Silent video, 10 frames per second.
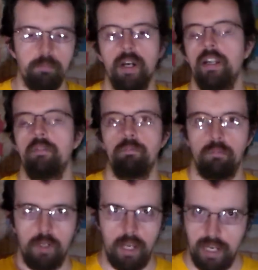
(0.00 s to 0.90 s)
but
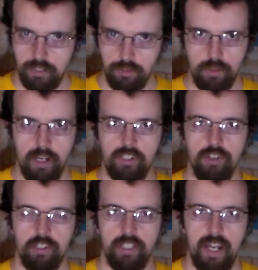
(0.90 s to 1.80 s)
I do not
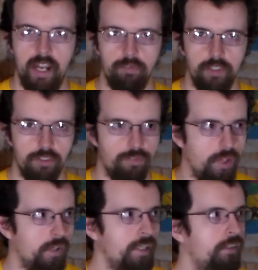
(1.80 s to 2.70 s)
currently have this
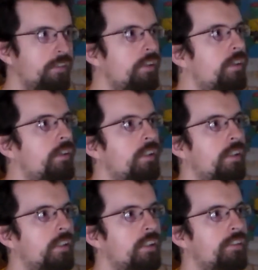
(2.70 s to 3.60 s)
variant,
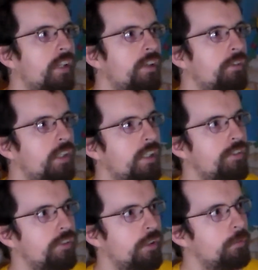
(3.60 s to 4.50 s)
at least I don't
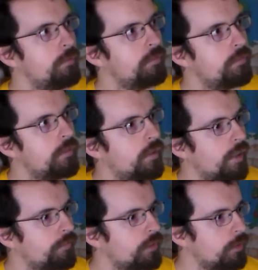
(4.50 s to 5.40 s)
think so.
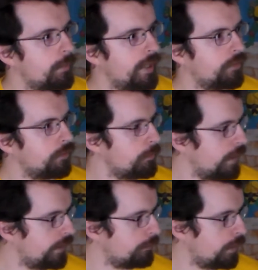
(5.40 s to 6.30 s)
I'd have to go back through
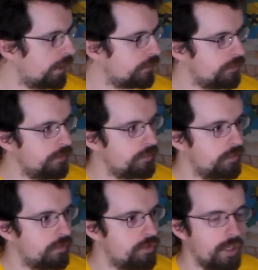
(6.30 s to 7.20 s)
my boxes
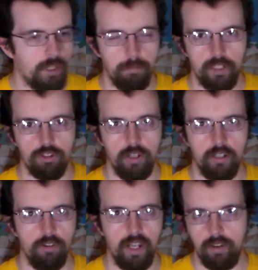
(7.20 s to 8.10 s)
and check and make sure I
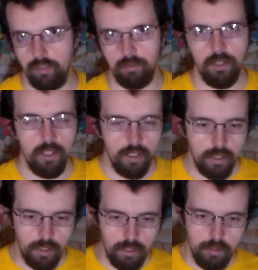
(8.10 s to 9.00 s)
don't have it.
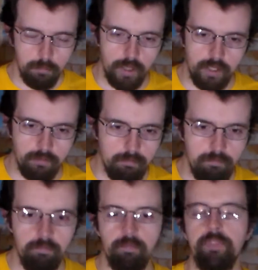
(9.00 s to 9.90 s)
But
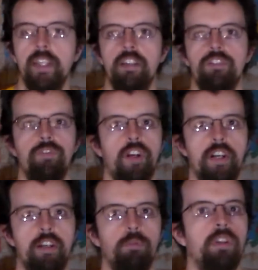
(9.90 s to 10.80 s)
it's a
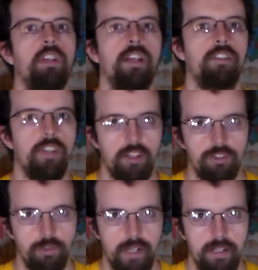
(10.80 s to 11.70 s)
variant with an
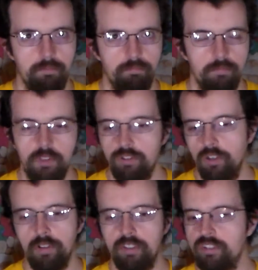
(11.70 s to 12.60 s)
accessory.
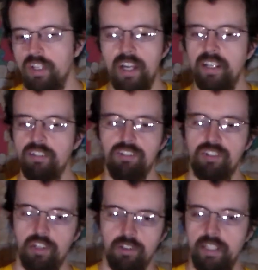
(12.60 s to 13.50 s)
So it's not
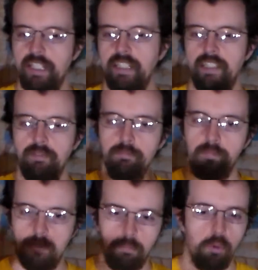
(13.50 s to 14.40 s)
necessarily
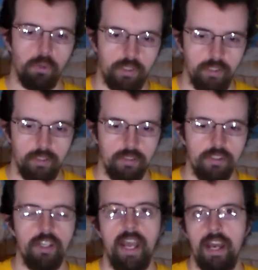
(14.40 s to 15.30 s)
important to